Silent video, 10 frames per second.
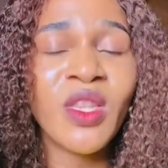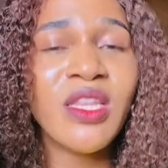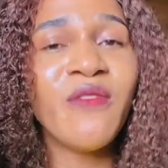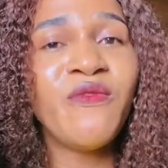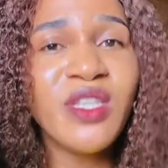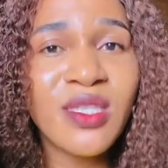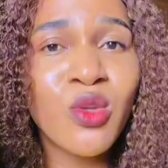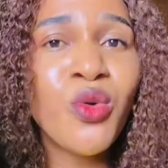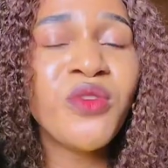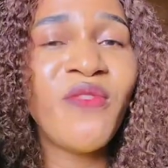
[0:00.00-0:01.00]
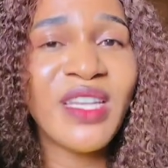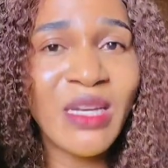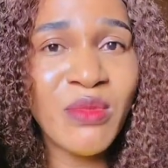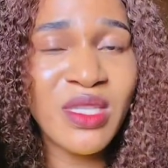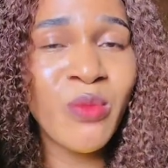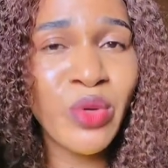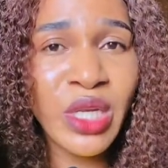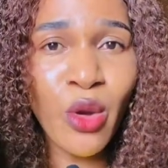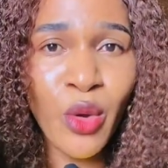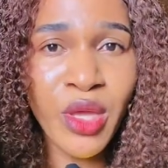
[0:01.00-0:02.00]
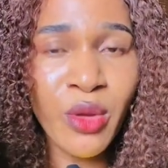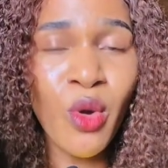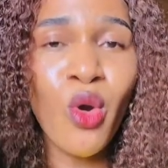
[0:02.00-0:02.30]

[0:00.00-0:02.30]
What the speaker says: The Vit Gold Vitamin C body oil,